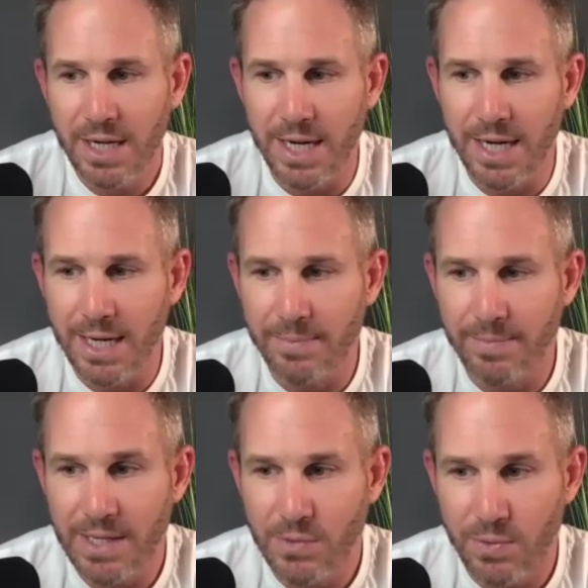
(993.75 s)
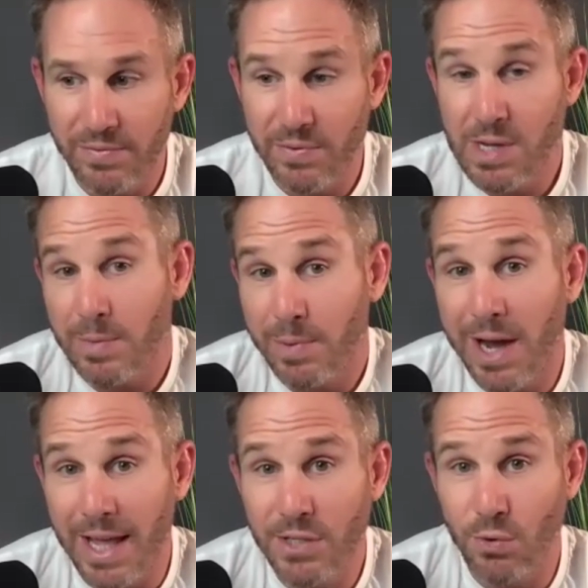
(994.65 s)
Um, and so if we can
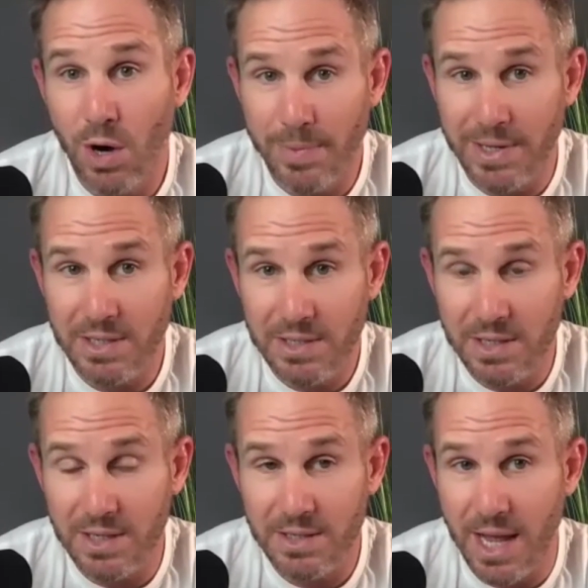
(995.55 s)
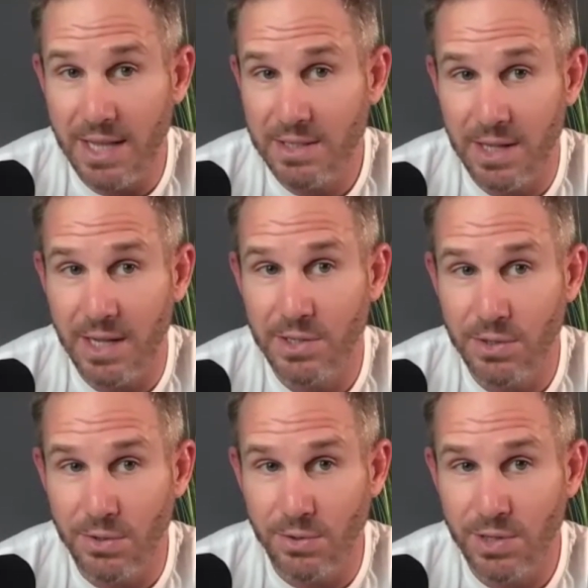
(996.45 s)
apply that to our businesses, that's that's huge.